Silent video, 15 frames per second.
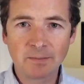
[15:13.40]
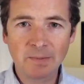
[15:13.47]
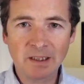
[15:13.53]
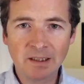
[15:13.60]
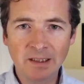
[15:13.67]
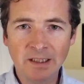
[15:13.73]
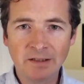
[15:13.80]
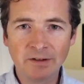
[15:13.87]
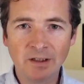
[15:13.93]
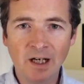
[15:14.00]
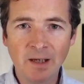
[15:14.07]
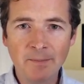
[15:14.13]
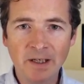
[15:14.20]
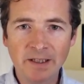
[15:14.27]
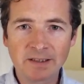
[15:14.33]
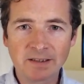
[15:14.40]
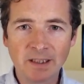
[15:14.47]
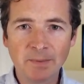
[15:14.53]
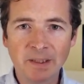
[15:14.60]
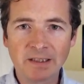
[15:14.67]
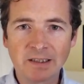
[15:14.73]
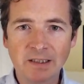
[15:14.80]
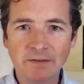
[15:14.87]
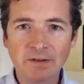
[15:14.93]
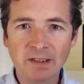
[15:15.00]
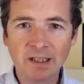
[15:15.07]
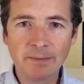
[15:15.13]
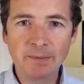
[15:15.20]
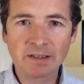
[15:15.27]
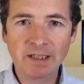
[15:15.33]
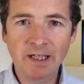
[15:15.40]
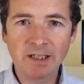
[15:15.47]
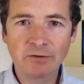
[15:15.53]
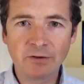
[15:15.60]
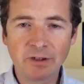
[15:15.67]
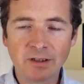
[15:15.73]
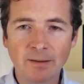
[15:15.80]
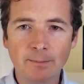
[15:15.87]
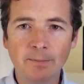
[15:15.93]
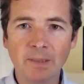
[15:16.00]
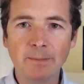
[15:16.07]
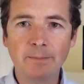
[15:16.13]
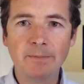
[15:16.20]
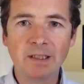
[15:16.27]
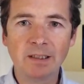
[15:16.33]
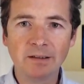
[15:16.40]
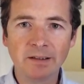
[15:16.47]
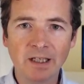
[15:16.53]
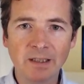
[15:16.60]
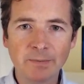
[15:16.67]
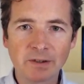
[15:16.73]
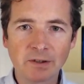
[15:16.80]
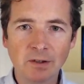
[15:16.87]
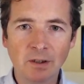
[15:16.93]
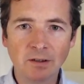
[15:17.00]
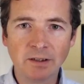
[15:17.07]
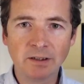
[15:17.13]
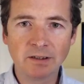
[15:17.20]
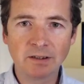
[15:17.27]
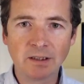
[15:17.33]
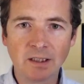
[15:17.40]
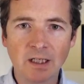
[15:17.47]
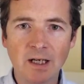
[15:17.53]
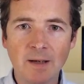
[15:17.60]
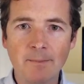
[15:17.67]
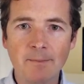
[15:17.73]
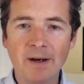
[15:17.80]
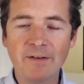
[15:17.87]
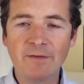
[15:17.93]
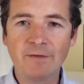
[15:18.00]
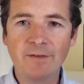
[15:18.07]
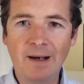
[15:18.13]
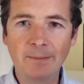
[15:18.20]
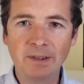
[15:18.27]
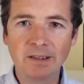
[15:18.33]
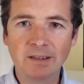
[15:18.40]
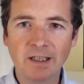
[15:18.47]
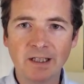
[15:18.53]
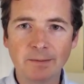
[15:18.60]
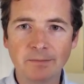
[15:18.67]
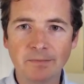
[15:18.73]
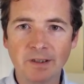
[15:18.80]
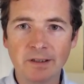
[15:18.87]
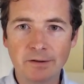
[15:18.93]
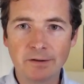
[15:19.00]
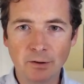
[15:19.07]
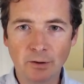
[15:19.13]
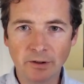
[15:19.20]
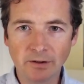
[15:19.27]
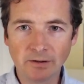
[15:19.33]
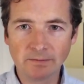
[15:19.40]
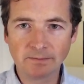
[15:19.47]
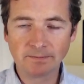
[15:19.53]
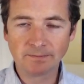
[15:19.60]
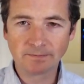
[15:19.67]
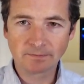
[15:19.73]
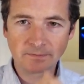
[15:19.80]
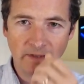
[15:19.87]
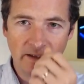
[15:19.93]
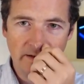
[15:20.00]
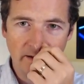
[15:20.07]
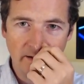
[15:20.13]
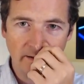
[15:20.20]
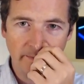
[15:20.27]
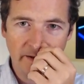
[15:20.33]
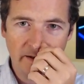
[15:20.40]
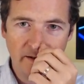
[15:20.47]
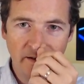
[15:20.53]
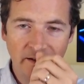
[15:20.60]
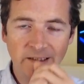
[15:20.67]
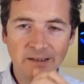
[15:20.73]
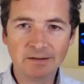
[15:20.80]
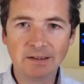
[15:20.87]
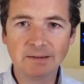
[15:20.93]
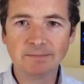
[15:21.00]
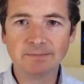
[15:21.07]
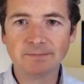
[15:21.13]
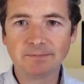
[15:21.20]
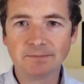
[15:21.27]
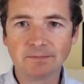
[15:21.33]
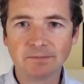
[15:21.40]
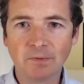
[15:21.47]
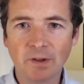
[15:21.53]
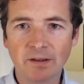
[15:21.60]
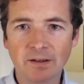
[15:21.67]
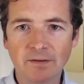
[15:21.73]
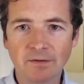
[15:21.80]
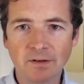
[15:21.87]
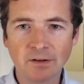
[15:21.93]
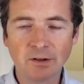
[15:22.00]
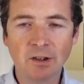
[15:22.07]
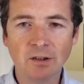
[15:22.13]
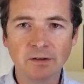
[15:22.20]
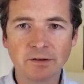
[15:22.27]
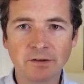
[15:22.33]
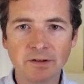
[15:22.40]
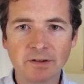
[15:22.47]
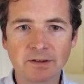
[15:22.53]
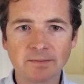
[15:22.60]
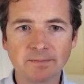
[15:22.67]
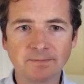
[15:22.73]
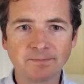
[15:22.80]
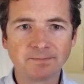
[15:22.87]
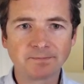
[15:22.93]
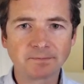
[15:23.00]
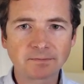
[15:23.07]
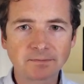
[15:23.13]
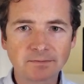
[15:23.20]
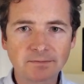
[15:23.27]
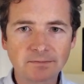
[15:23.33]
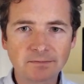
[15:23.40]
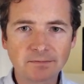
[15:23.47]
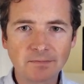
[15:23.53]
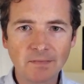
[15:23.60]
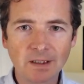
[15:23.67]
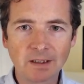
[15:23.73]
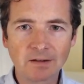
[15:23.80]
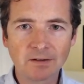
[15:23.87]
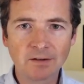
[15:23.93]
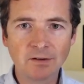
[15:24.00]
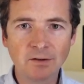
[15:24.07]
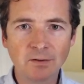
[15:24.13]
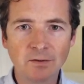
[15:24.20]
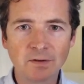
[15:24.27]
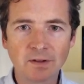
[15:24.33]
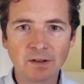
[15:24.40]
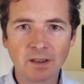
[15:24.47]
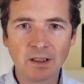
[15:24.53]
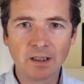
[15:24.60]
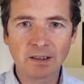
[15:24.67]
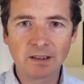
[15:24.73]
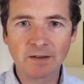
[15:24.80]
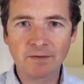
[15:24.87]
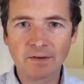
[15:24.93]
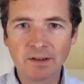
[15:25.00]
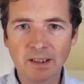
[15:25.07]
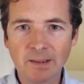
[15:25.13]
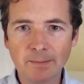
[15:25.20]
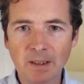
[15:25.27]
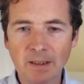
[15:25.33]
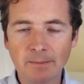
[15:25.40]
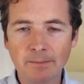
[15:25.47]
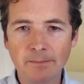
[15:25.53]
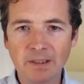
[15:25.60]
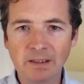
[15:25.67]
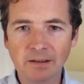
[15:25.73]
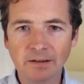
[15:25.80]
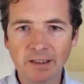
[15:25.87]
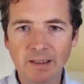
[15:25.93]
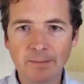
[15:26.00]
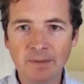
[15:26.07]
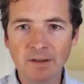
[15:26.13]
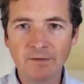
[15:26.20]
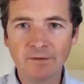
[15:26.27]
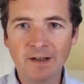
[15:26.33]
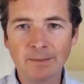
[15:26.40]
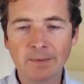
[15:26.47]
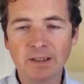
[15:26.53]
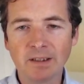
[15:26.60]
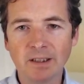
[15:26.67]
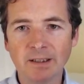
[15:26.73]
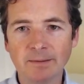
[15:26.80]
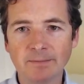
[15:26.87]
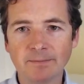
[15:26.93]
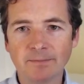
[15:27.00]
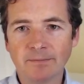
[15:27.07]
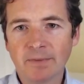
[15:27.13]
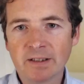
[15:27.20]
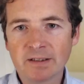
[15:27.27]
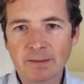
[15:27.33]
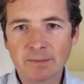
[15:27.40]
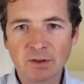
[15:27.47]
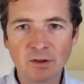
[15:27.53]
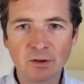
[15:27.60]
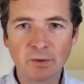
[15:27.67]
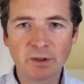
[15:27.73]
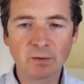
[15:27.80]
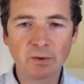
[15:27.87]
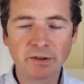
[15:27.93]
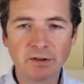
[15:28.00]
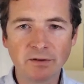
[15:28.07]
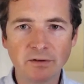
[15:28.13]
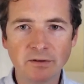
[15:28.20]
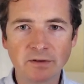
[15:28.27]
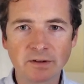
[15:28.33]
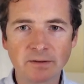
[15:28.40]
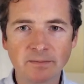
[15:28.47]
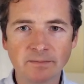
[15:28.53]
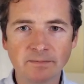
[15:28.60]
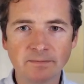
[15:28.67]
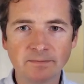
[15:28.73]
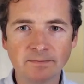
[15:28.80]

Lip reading: to be clearer, I might say my given name is Adrian, my middle name is Colin, my family name is Doyle. It's a little bit clearer with different cultures to use given name, middle name, family name. But it's up to you which one you use.